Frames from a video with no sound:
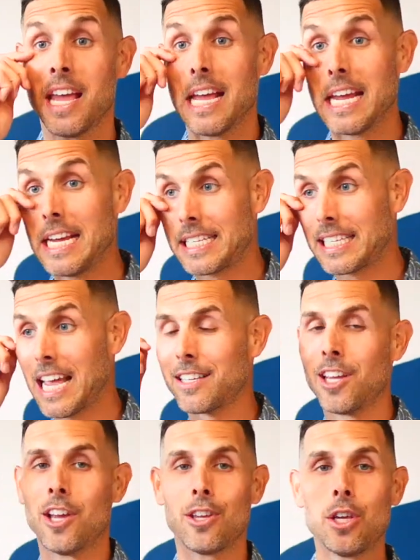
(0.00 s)
he says,
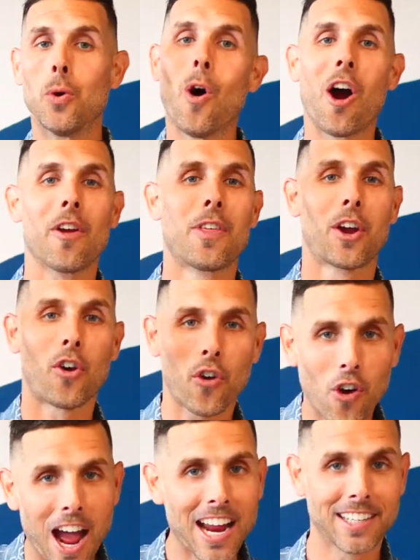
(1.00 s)
"You are the
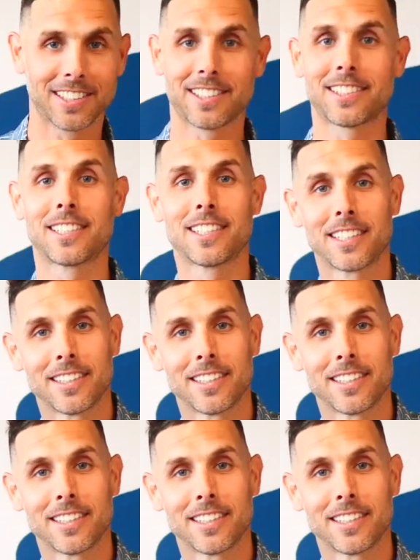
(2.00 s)
Christ."